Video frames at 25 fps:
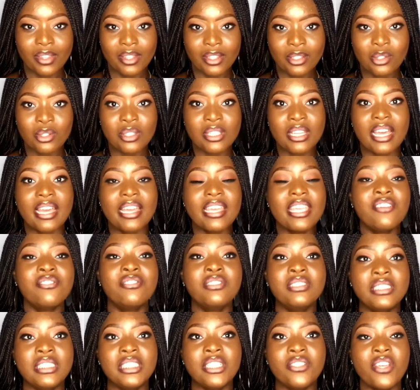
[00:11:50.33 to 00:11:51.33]
so that
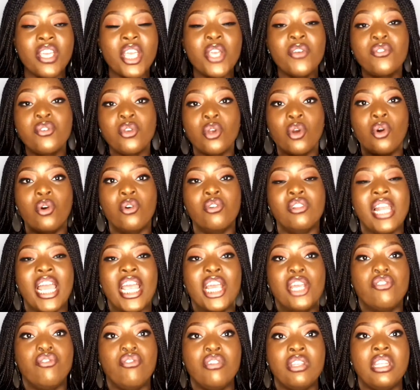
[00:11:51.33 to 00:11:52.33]
even if you're
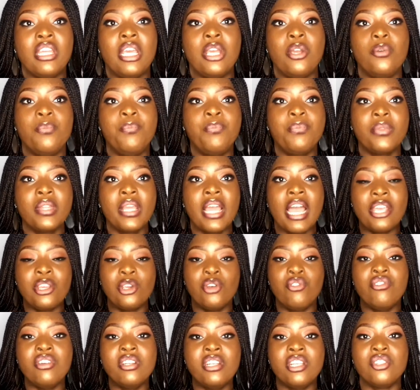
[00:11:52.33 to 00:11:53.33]
like reading and
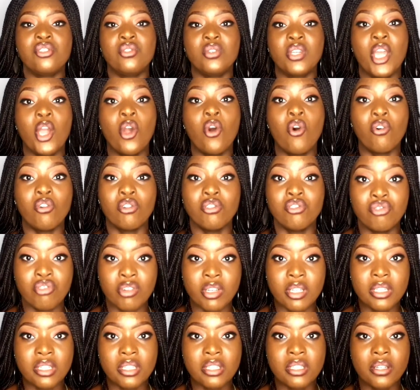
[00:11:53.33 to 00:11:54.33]
you're reading to get
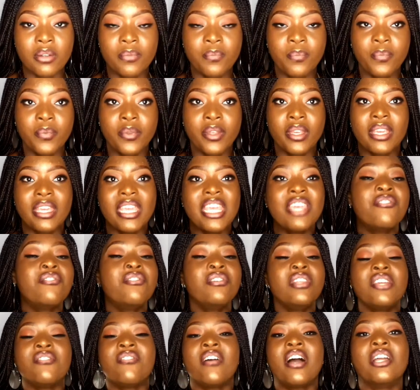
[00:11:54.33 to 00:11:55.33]
100,
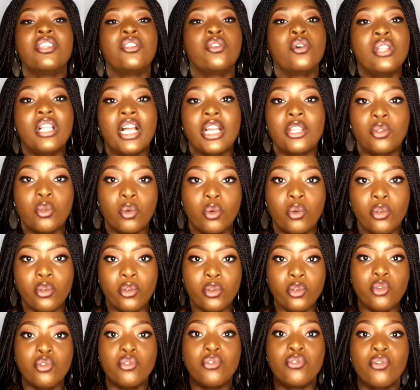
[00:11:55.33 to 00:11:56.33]
even if at all
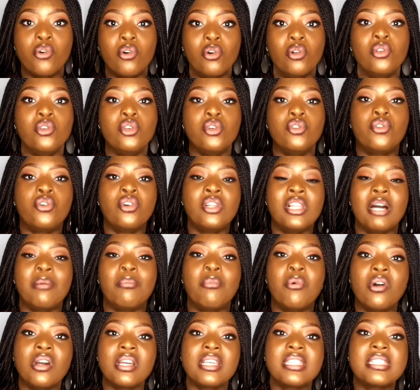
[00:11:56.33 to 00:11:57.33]
you fall
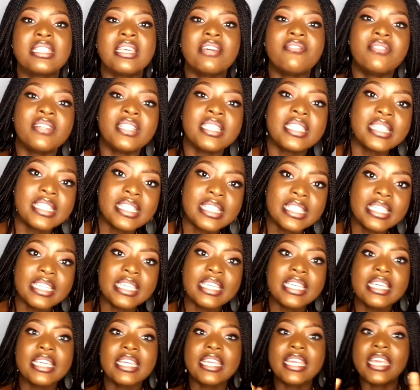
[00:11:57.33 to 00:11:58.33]
among 70,
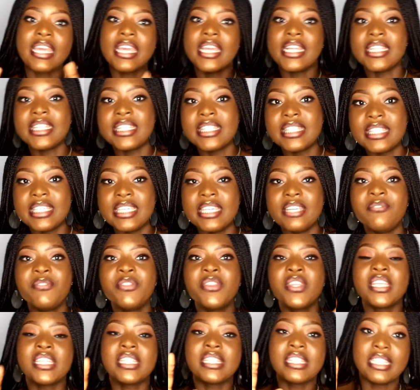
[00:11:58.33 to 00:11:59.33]
80,
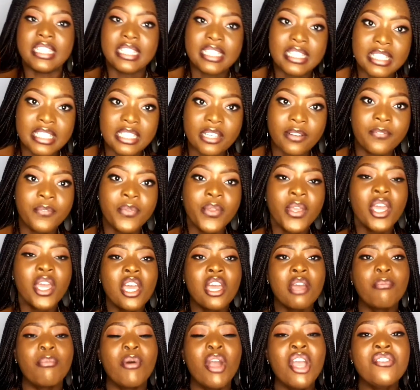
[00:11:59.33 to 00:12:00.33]
60.
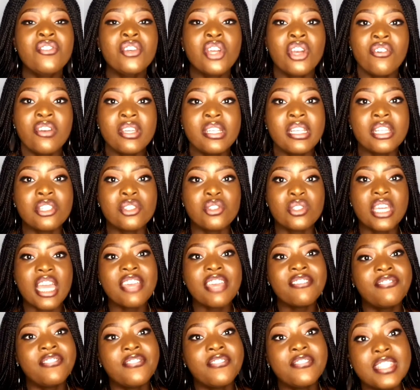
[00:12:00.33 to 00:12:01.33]
But if you're reading to
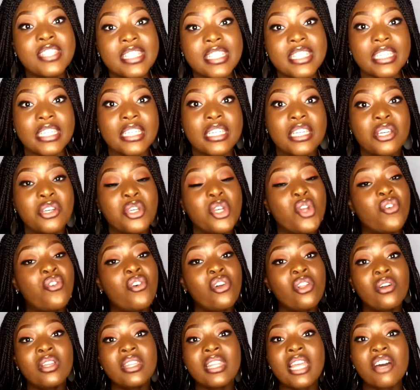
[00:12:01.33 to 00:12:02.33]
get 50, you
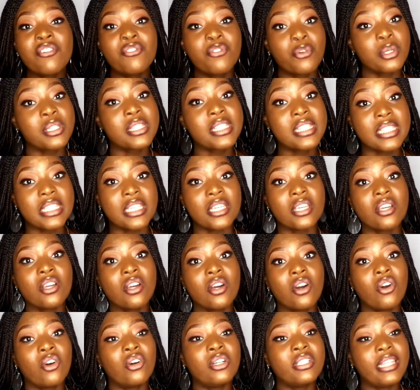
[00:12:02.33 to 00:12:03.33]
fall under 40,
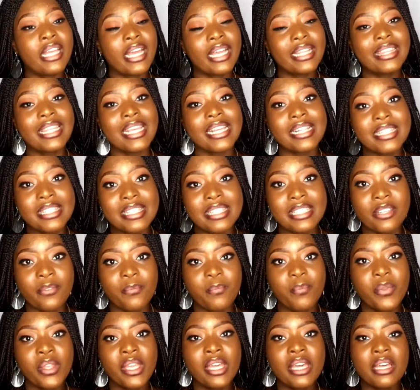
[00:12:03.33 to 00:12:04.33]
under
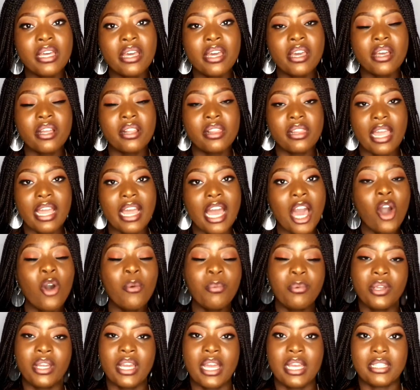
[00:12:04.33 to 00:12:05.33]
30. Like, I
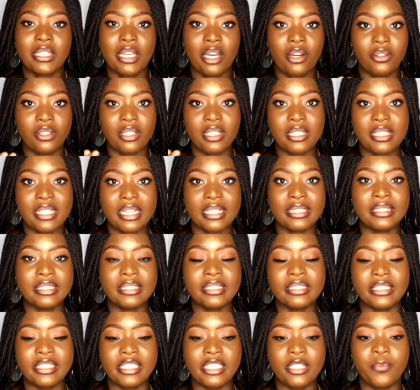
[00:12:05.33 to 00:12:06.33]
hope you guys are
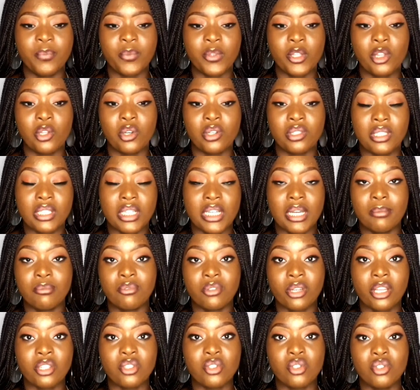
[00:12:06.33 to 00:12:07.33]
understanding the logic I'm
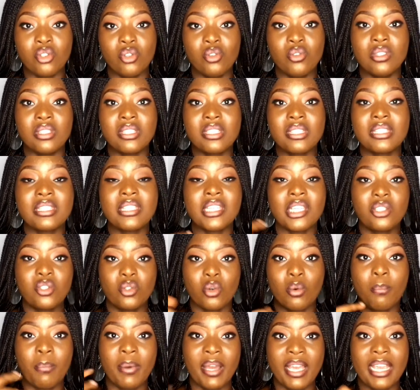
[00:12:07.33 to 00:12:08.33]
trying to use. Set
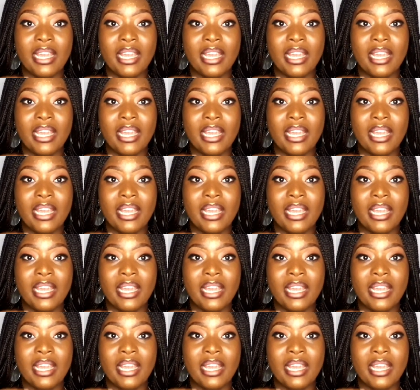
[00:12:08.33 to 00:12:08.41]
your